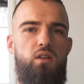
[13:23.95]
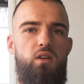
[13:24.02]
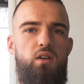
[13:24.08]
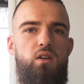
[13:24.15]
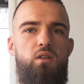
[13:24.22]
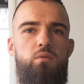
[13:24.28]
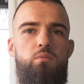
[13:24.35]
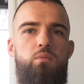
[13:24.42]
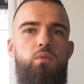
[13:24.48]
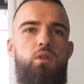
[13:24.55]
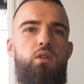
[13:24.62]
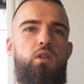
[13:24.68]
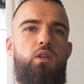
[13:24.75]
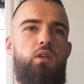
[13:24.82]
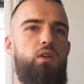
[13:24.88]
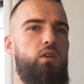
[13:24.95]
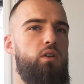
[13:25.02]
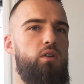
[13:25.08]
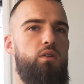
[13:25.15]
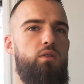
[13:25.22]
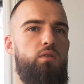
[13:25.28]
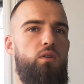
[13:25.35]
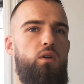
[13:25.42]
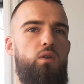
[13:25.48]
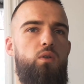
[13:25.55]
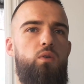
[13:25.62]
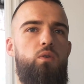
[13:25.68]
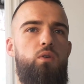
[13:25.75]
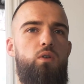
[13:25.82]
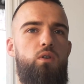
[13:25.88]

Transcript: Um, so